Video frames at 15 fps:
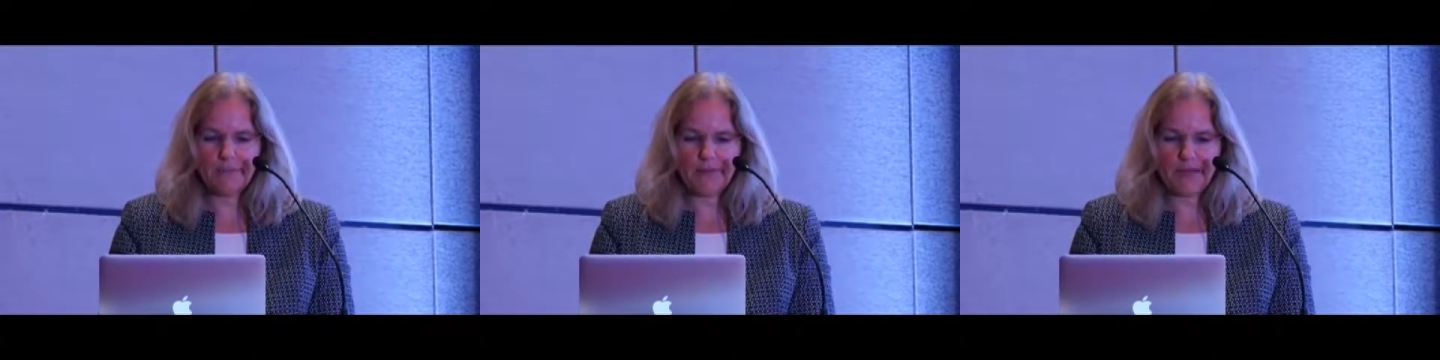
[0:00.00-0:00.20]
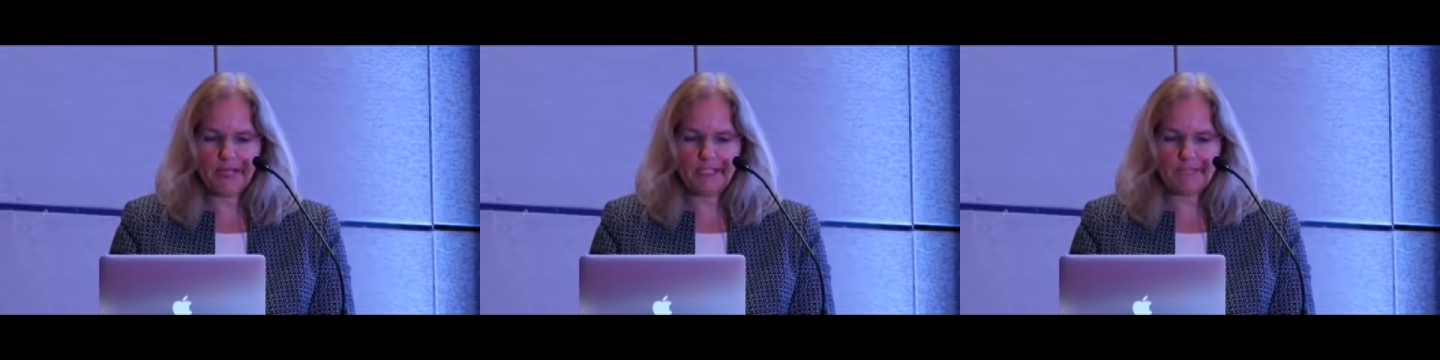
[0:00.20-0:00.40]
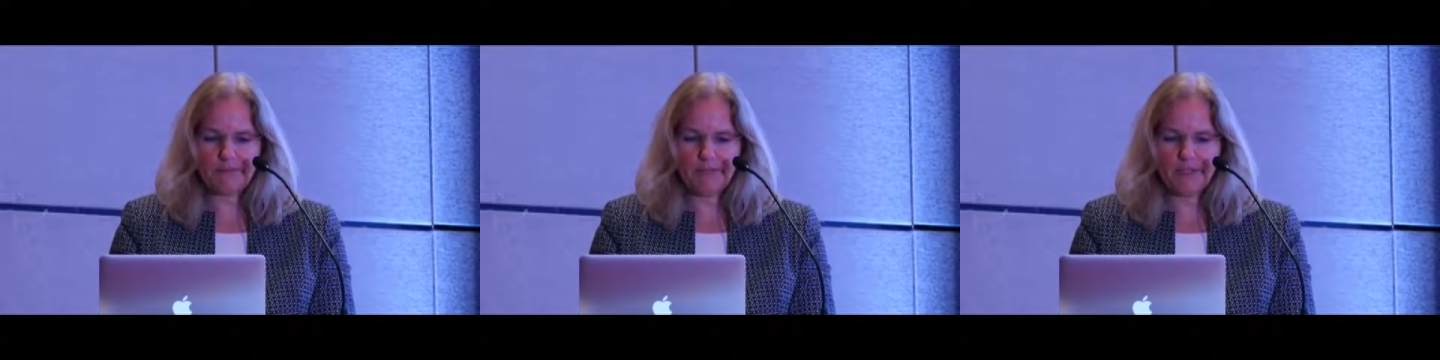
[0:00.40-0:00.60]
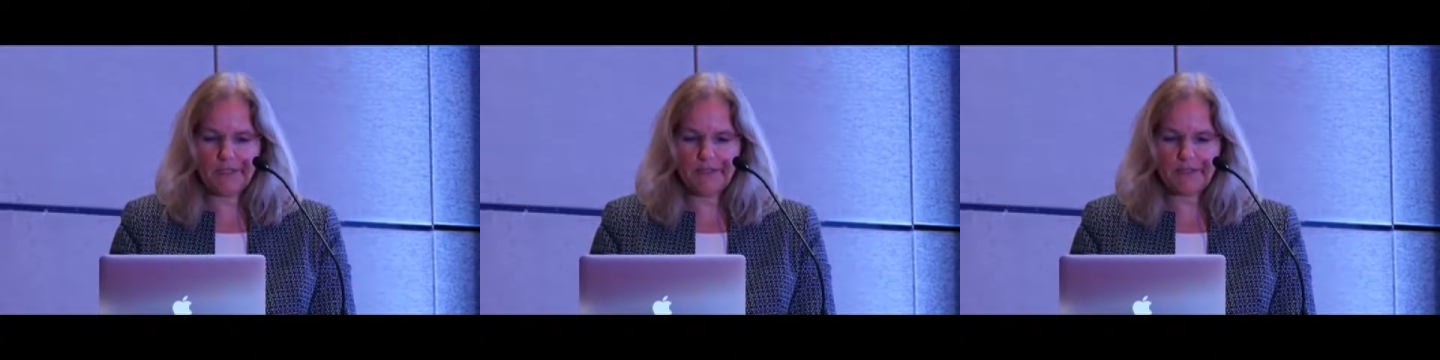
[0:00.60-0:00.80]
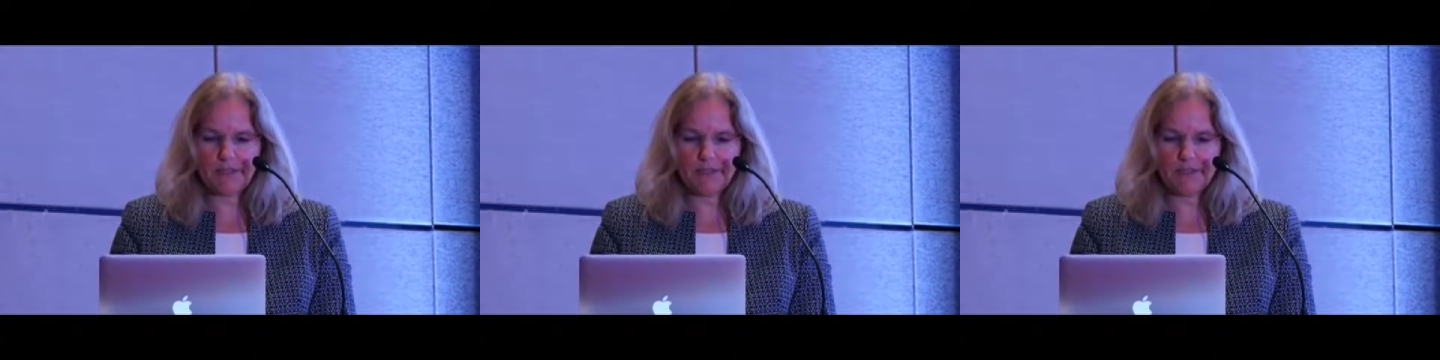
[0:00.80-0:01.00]
There has been
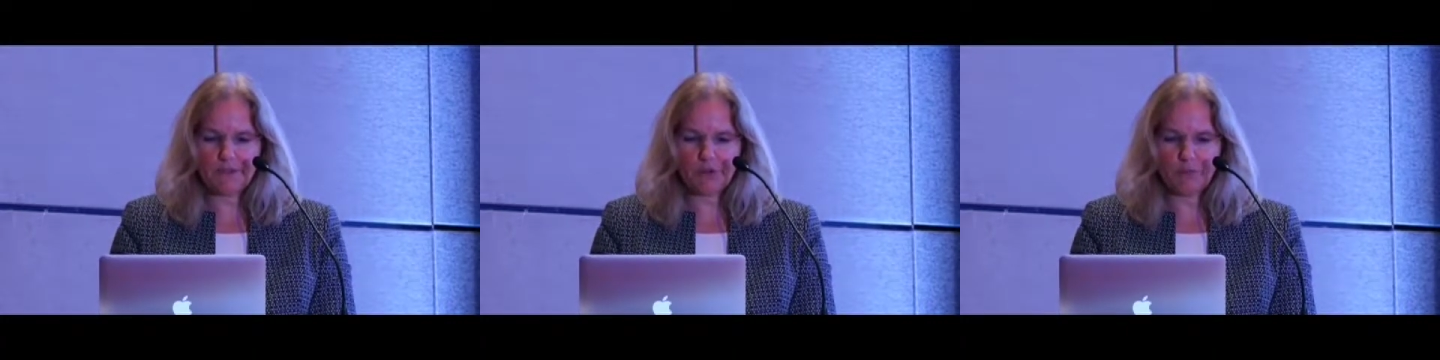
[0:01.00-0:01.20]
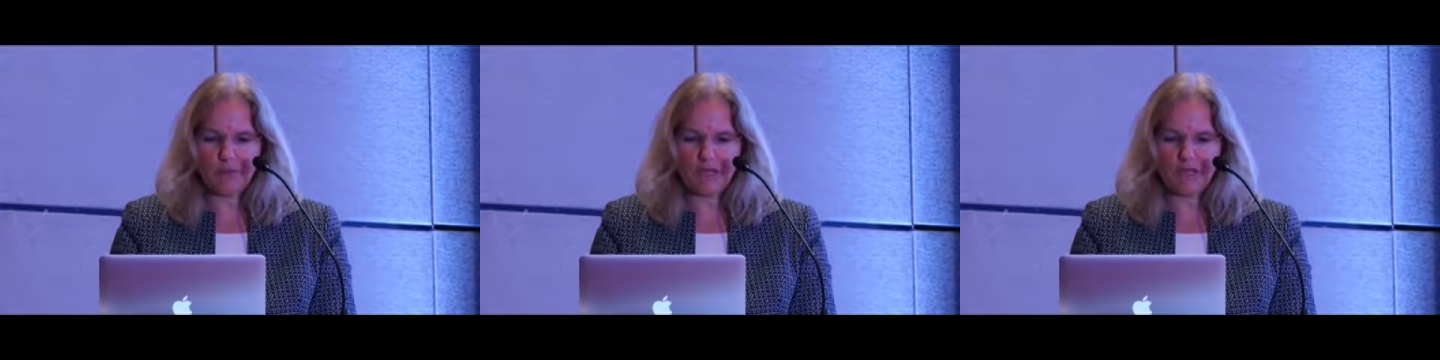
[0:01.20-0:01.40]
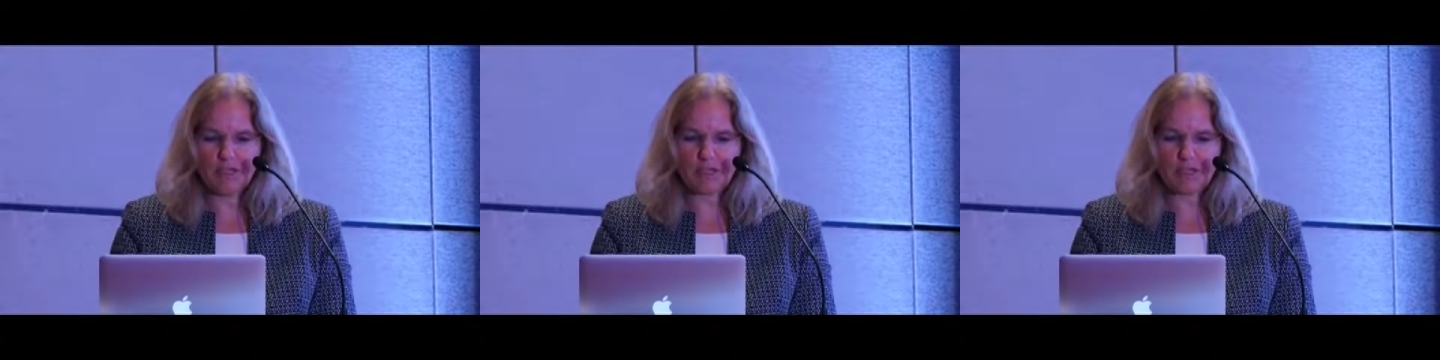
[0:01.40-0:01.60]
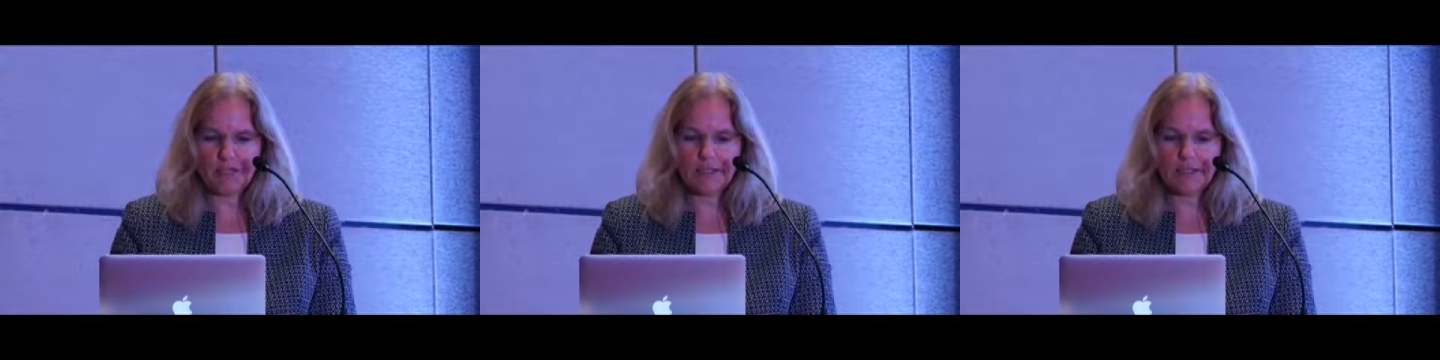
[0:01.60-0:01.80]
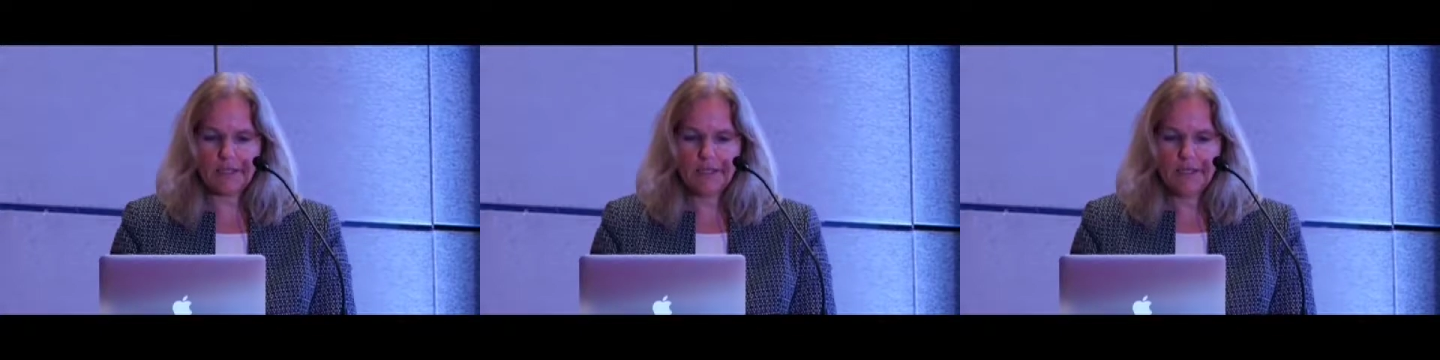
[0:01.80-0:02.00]
a study from last
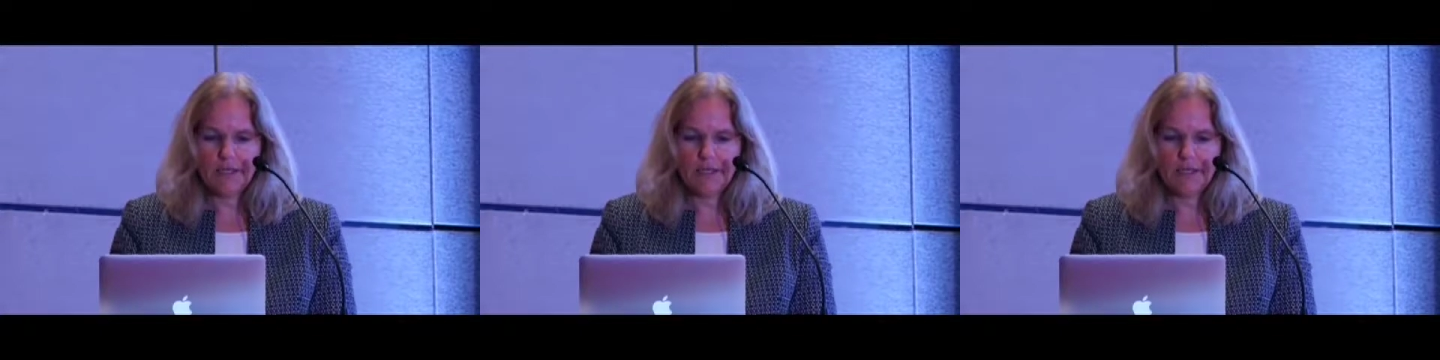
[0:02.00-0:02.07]
year